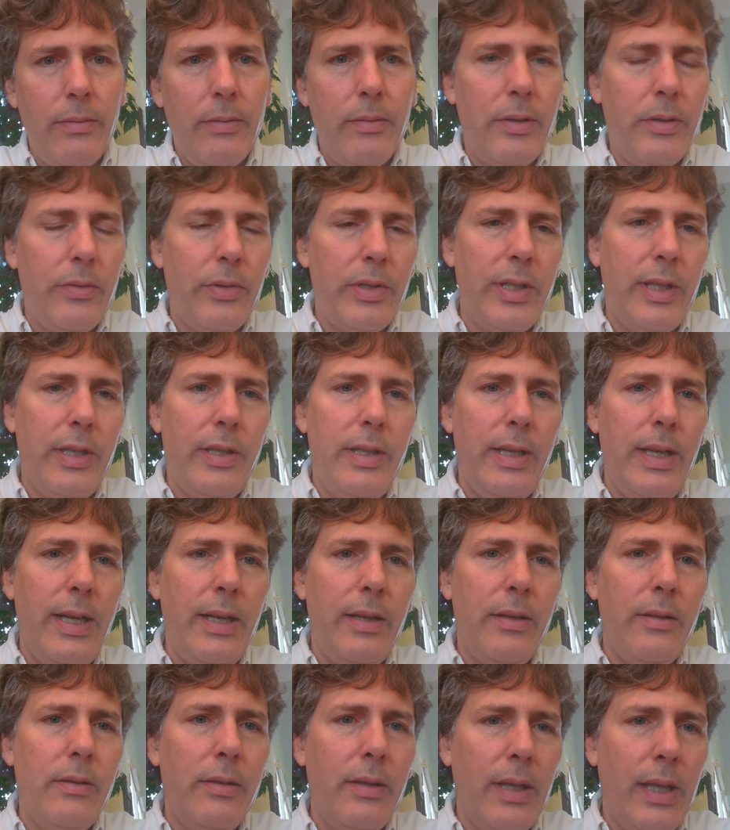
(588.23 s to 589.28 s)
Say date
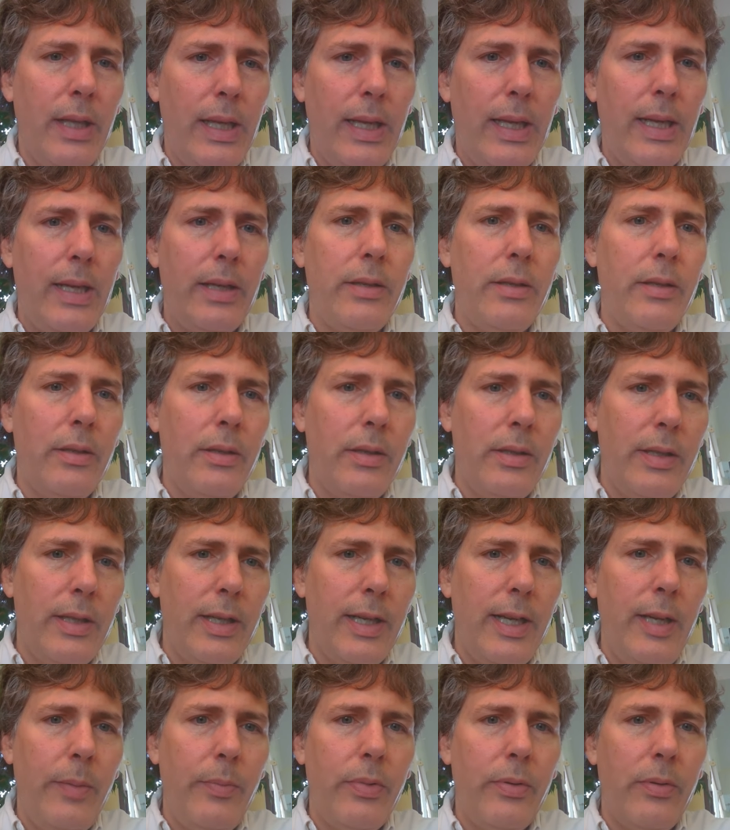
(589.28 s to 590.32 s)
get
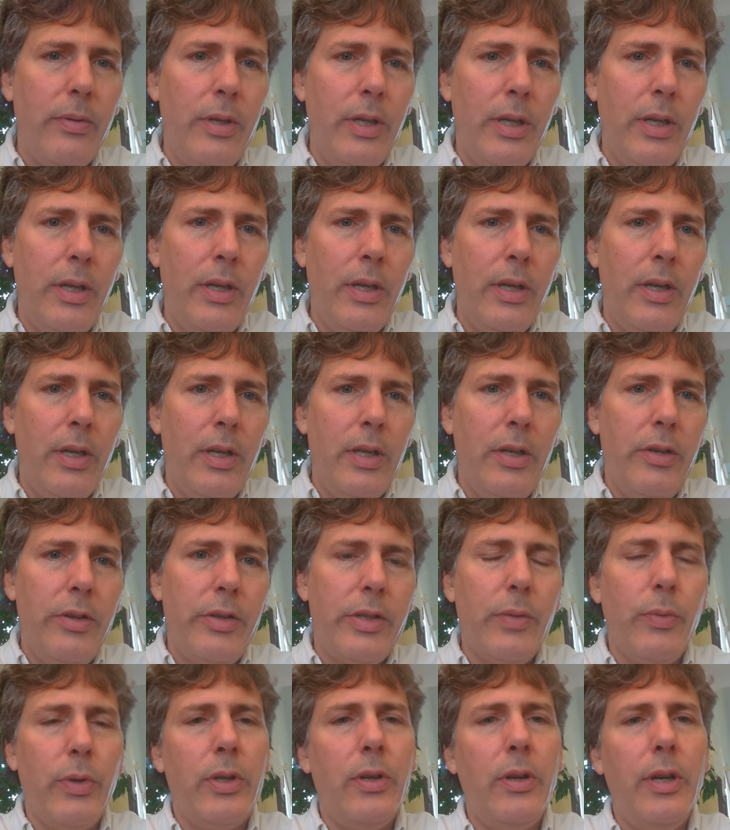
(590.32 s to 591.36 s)
type.
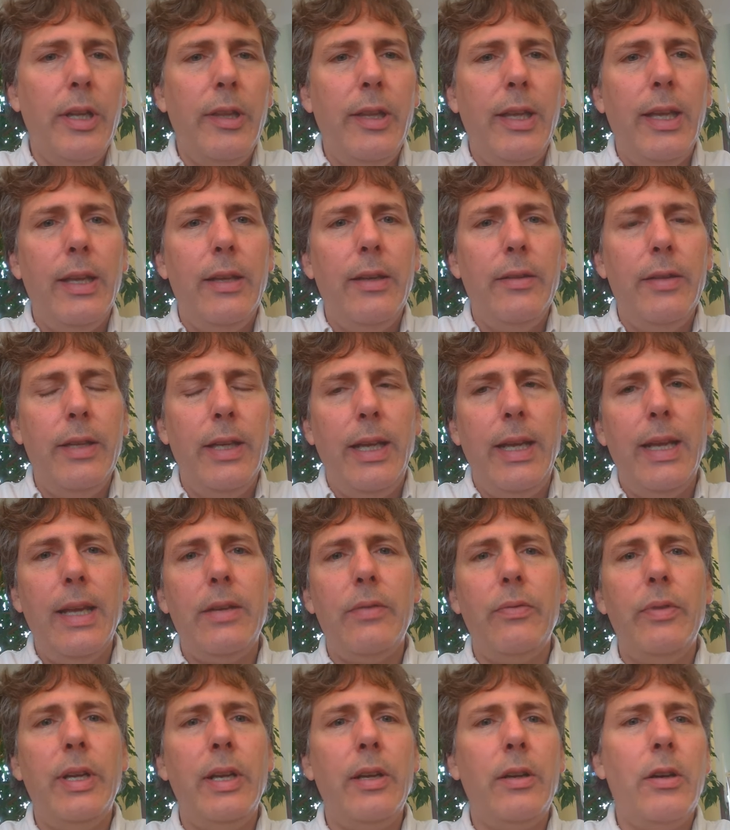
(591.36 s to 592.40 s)
So we're calling
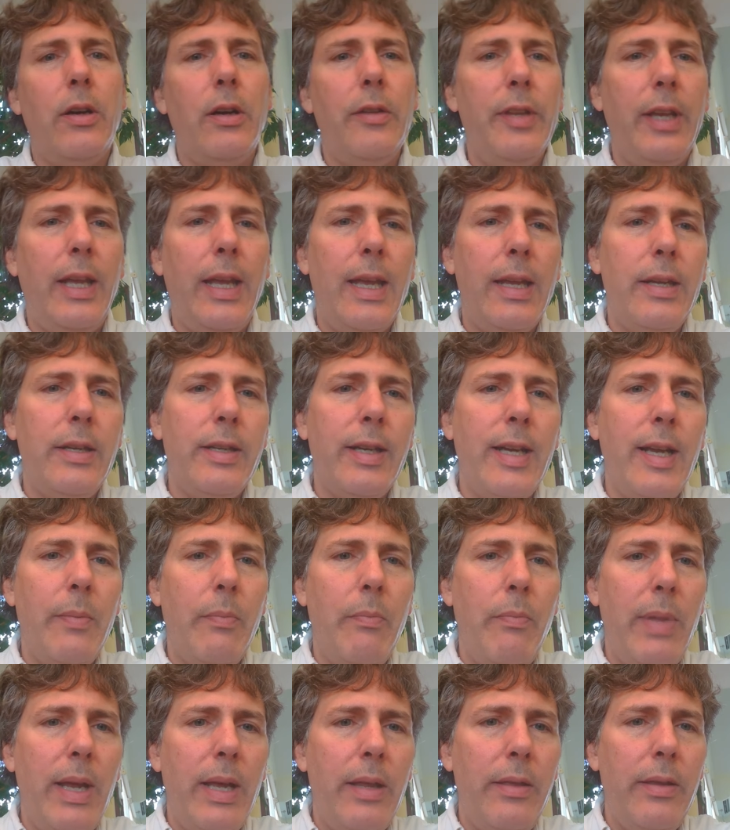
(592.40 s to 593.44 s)
we can call the getType
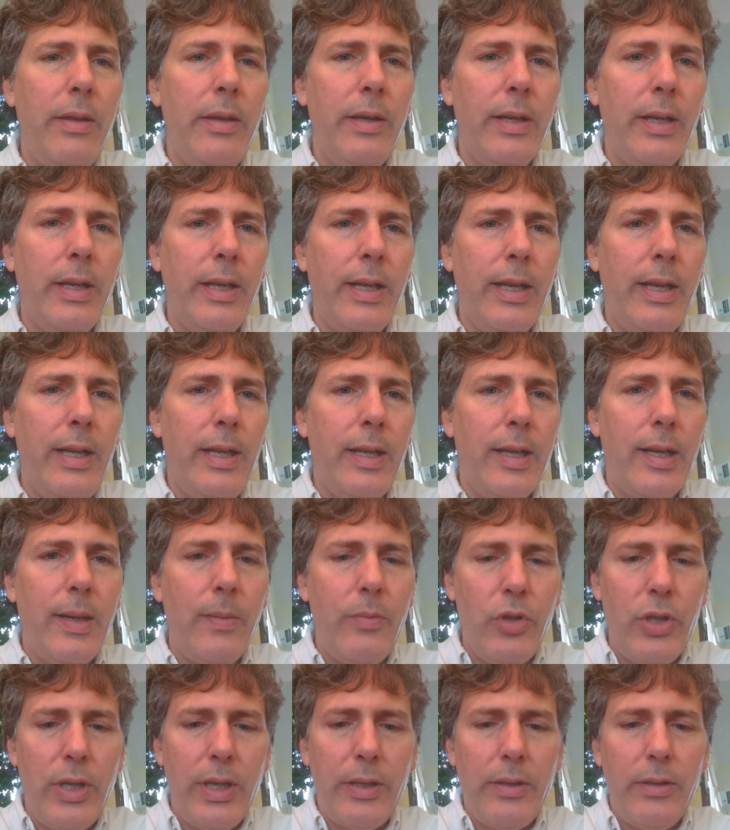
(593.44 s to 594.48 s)
method on any
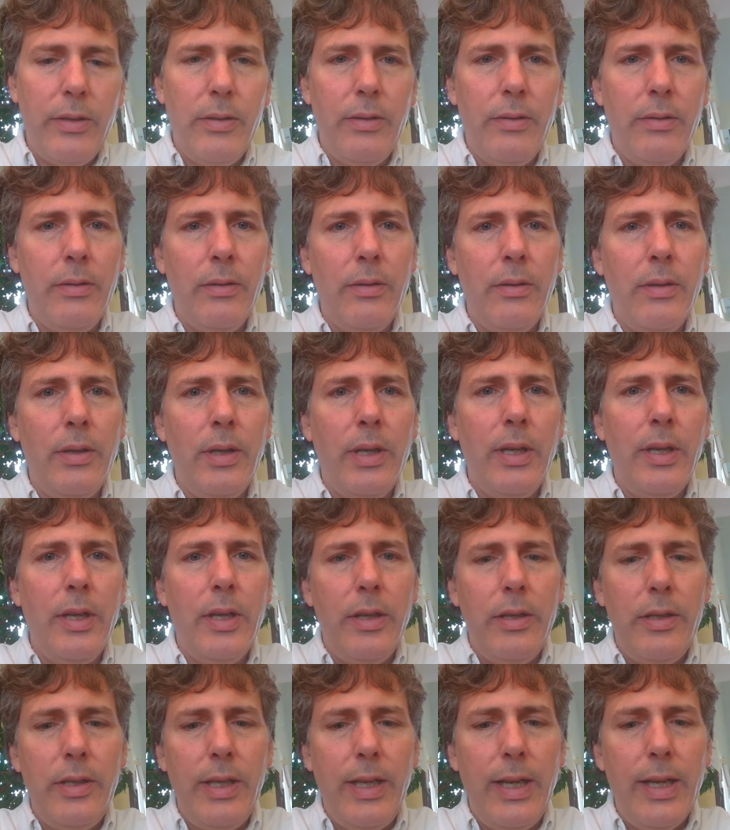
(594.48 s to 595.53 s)
object
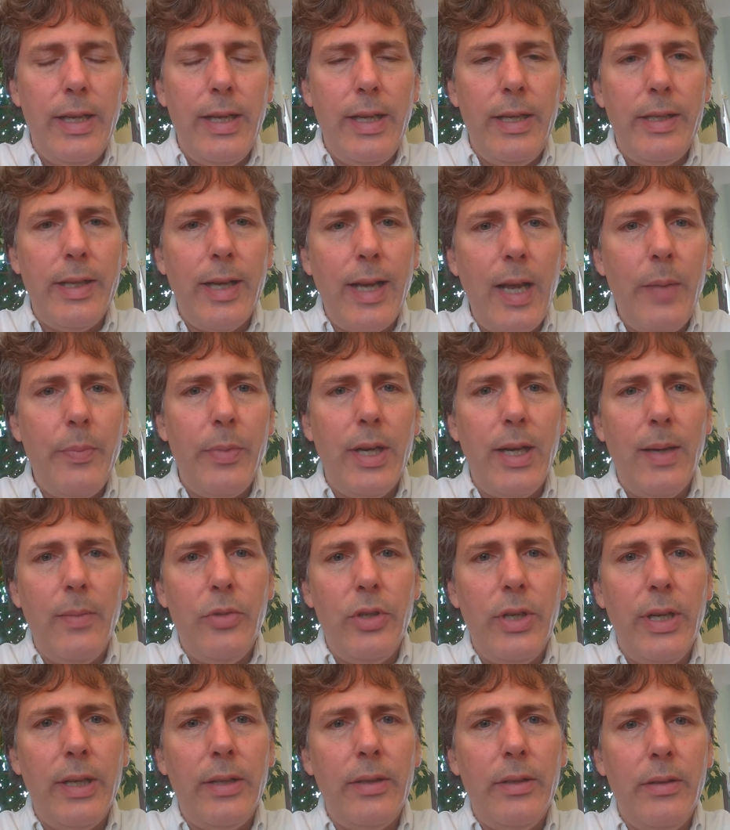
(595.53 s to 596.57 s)
to get a type
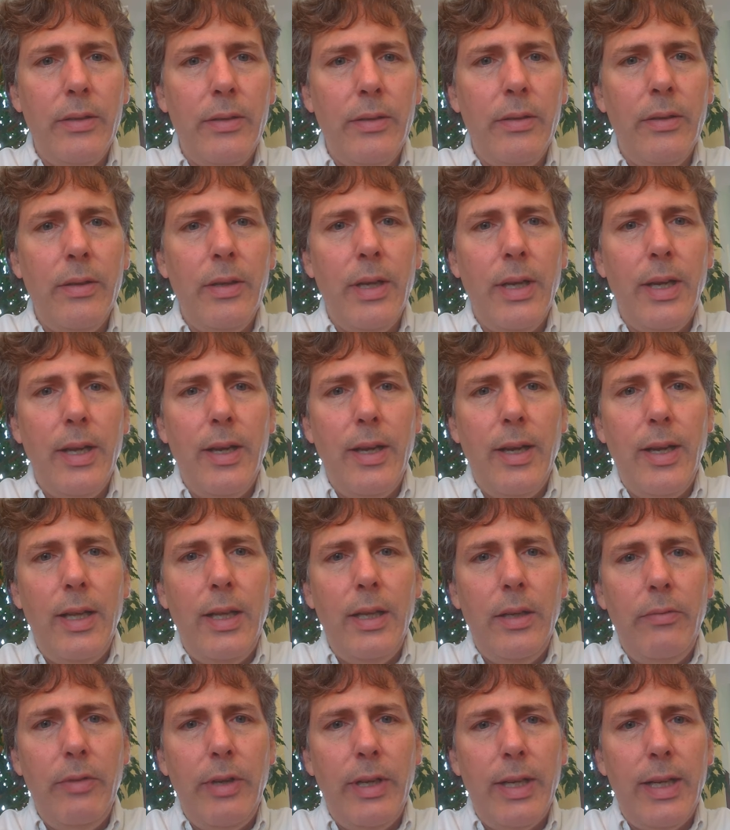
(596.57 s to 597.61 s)
object. And
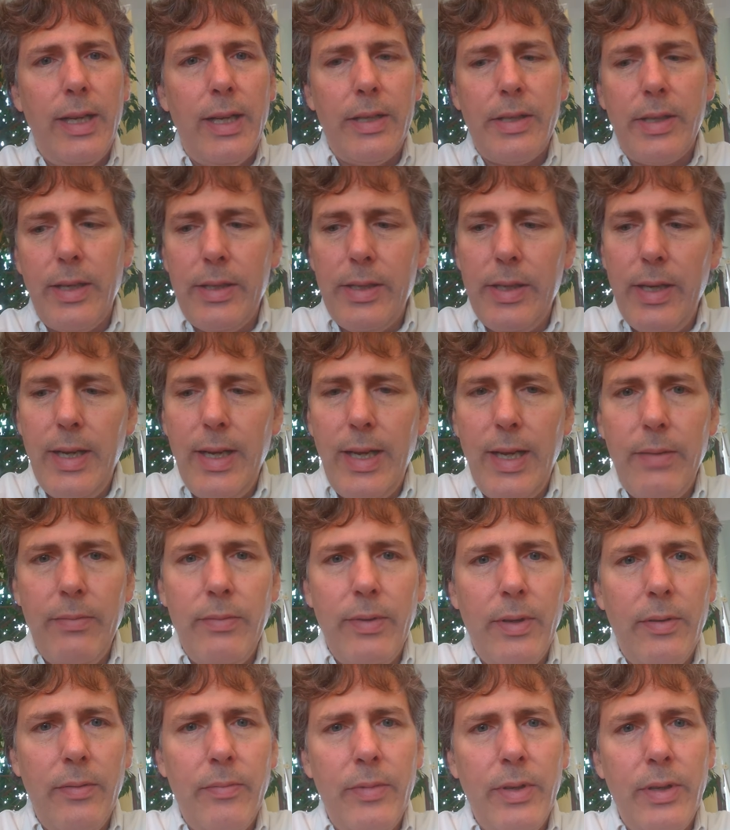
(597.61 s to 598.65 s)
then we can ask its name,
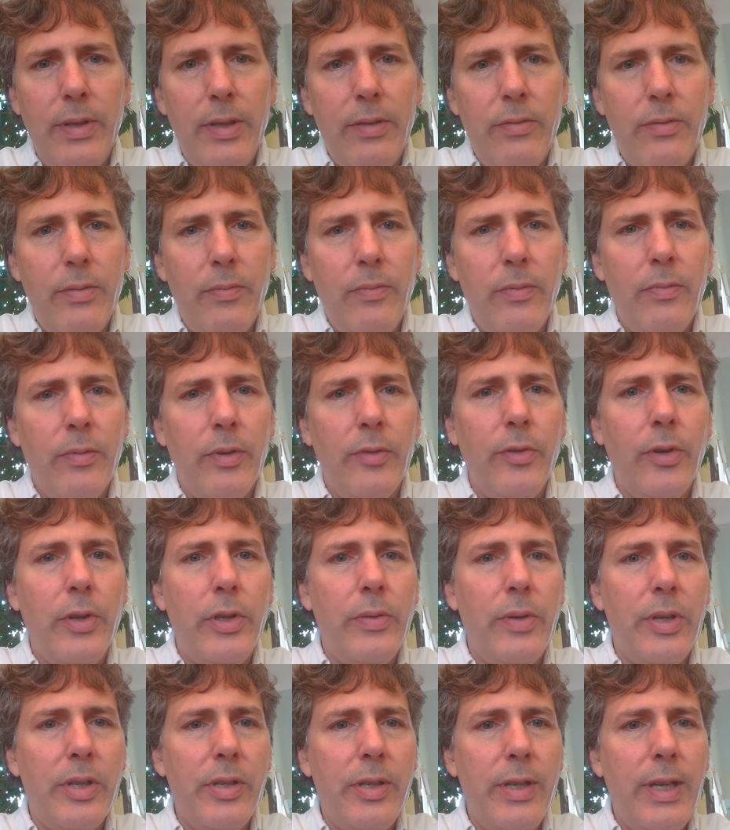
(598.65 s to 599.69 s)
refer to
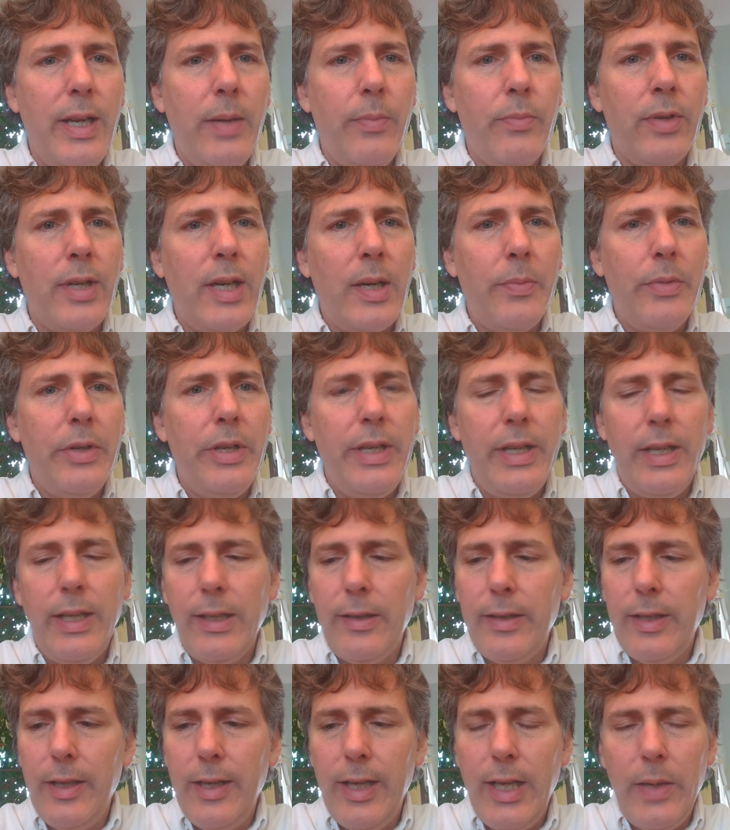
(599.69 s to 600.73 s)
its name property to get
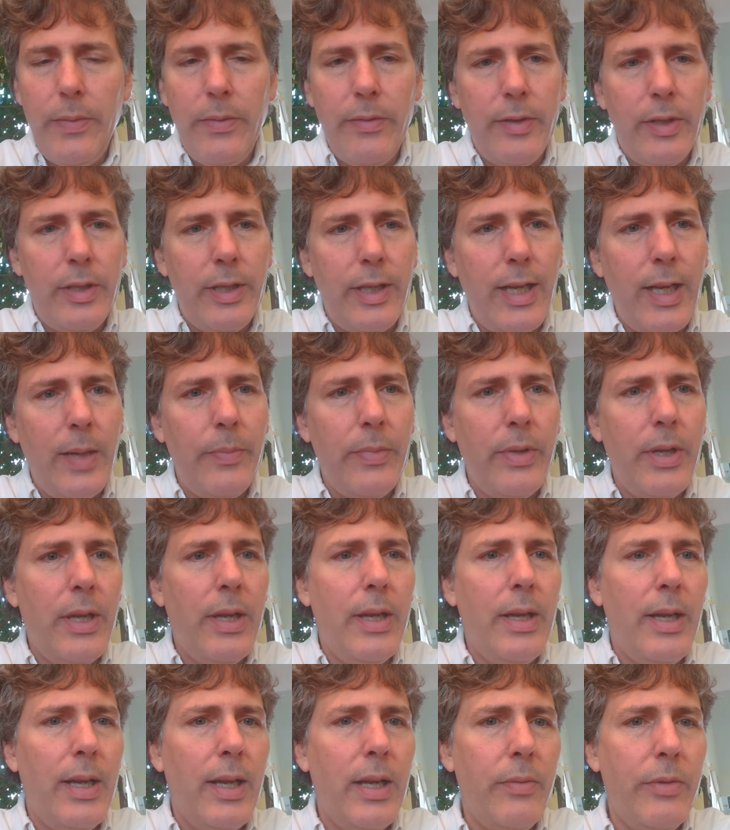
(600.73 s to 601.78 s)
the name of the type.
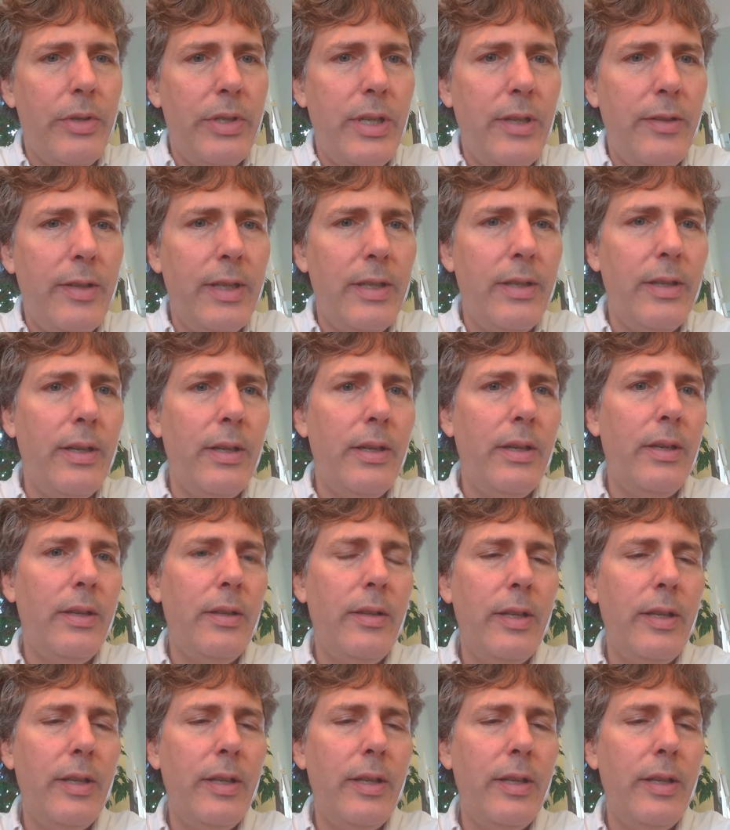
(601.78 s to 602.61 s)
and we see that the